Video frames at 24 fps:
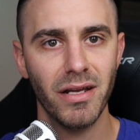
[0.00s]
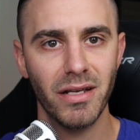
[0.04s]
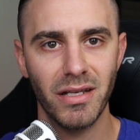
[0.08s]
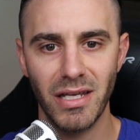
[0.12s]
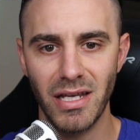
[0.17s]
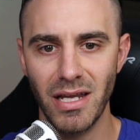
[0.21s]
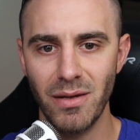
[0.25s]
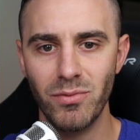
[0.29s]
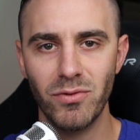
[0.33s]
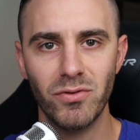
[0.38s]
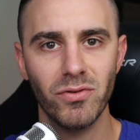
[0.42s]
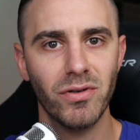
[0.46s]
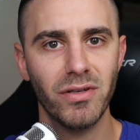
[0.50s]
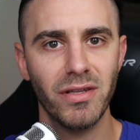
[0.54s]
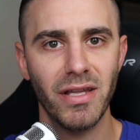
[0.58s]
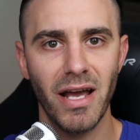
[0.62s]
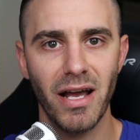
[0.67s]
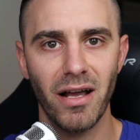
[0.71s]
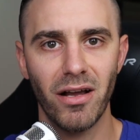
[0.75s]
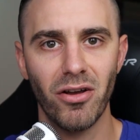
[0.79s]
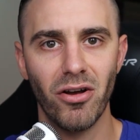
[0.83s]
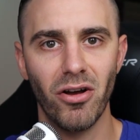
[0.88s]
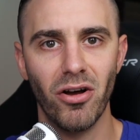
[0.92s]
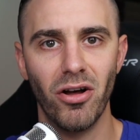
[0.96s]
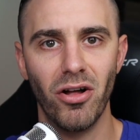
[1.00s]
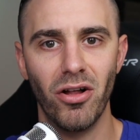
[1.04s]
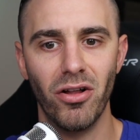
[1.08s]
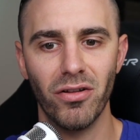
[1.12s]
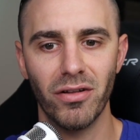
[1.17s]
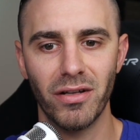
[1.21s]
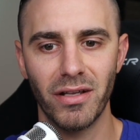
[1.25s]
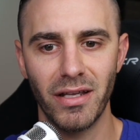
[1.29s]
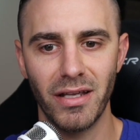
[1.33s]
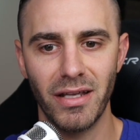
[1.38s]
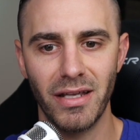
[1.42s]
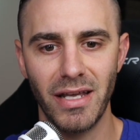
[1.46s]
keep doing that
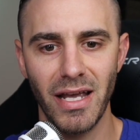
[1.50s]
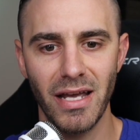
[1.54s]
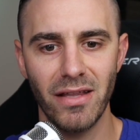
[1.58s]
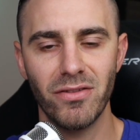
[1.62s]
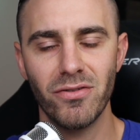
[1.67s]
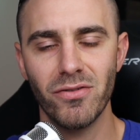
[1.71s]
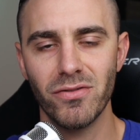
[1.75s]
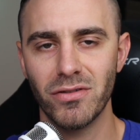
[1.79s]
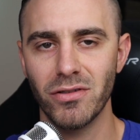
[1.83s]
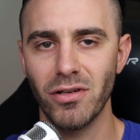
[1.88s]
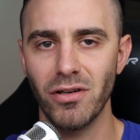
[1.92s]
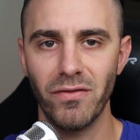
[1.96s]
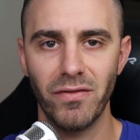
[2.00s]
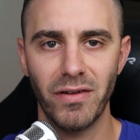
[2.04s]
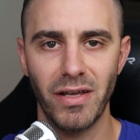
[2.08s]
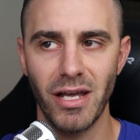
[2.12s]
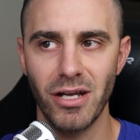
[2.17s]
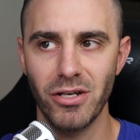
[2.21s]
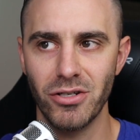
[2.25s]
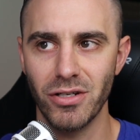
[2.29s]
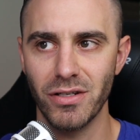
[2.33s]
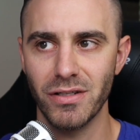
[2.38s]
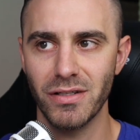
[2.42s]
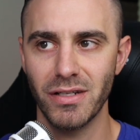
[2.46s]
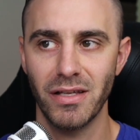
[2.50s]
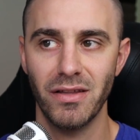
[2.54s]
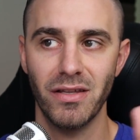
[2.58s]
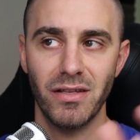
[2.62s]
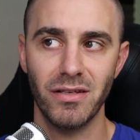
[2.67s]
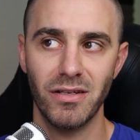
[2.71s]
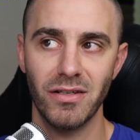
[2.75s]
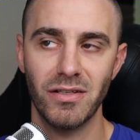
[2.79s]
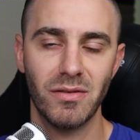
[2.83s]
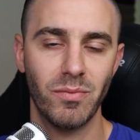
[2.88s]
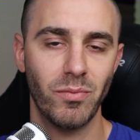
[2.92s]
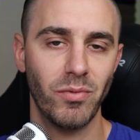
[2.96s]
call, get those notifications and
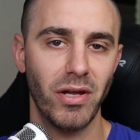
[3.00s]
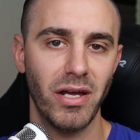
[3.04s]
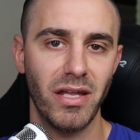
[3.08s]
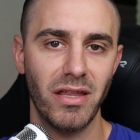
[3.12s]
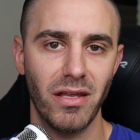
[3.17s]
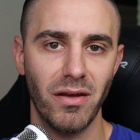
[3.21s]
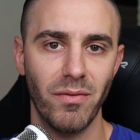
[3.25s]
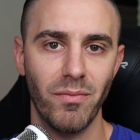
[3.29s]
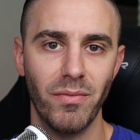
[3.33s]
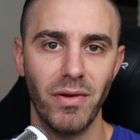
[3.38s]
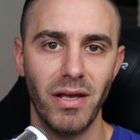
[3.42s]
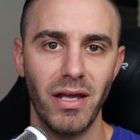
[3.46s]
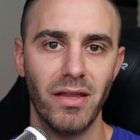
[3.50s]
then display them